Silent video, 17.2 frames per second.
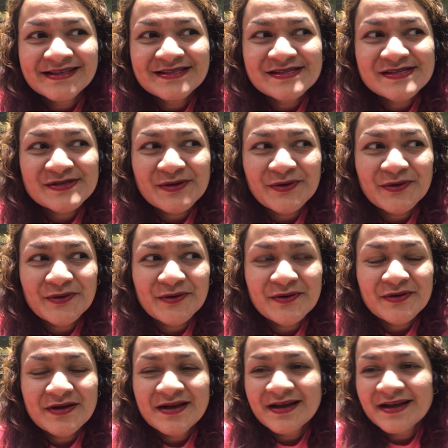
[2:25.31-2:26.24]

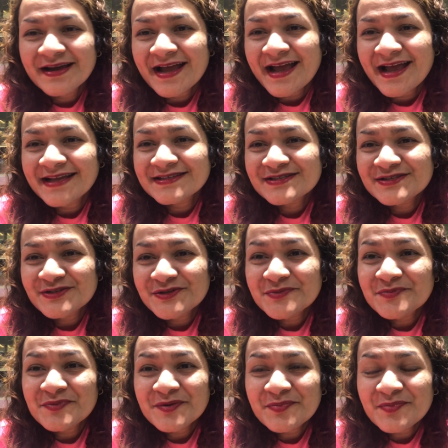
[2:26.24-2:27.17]
so as
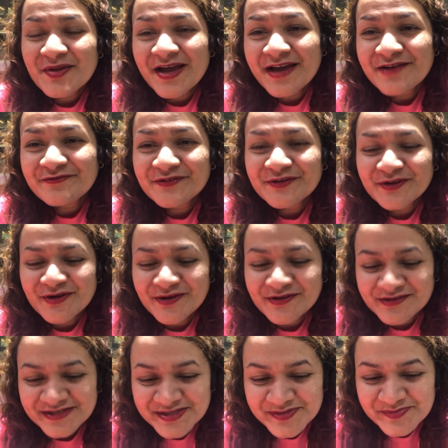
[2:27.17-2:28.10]
you prepare for your
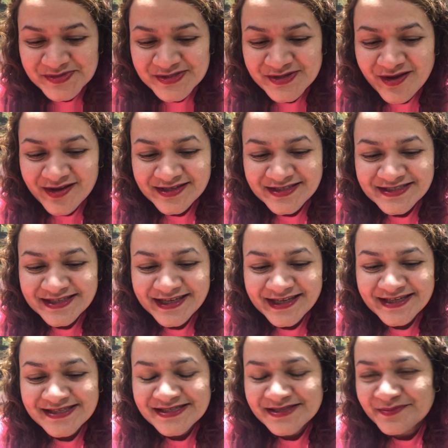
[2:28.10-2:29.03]
Christmas
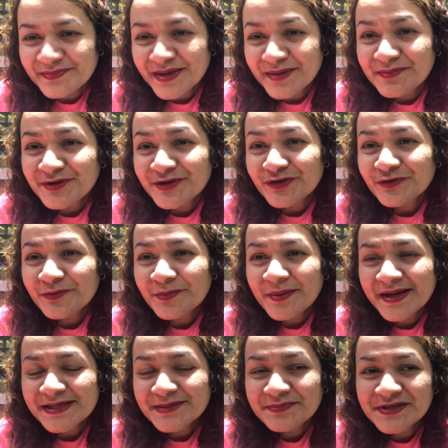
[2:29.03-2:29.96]
holidays. Maybe you
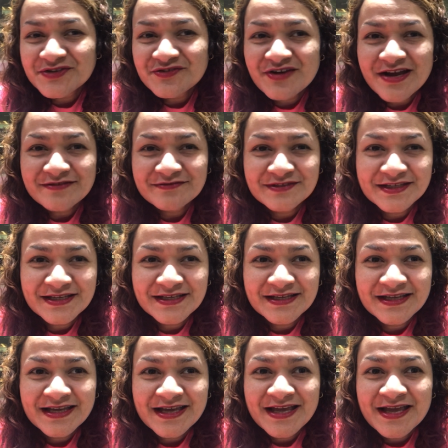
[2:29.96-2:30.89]
might be
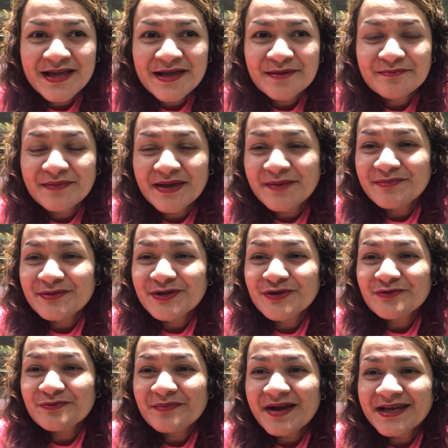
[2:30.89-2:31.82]
traveling, maybe
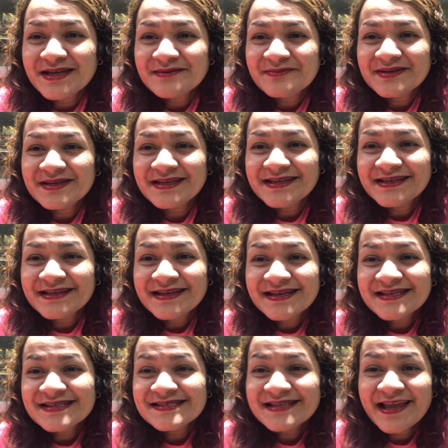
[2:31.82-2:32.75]
you might be
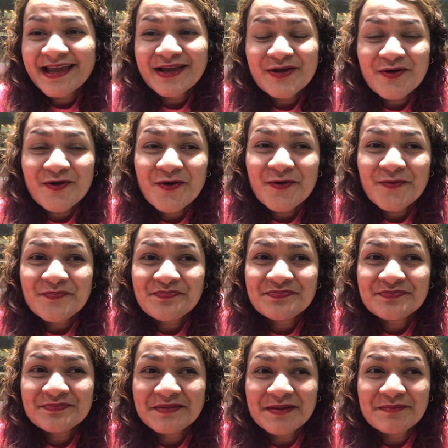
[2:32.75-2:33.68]
staying home,
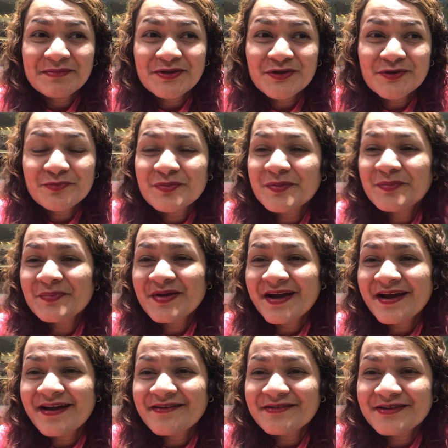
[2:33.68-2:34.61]
maybe you're
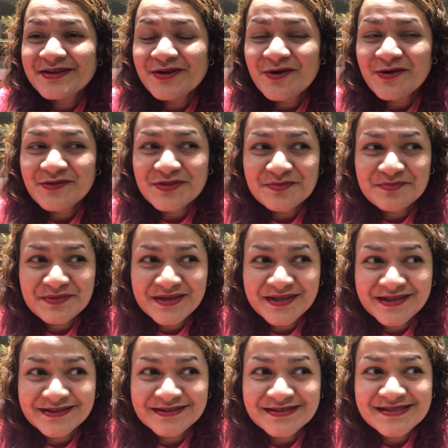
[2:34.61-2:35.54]
preparing all the
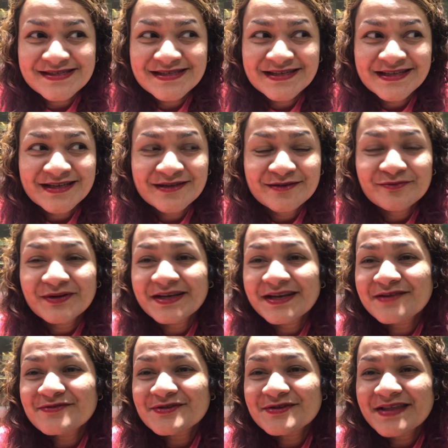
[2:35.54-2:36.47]
meals,
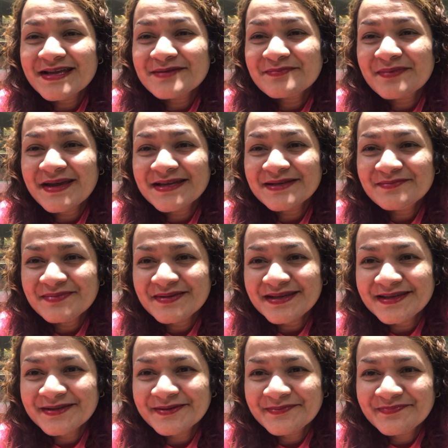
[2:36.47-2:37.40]
whatever that might be,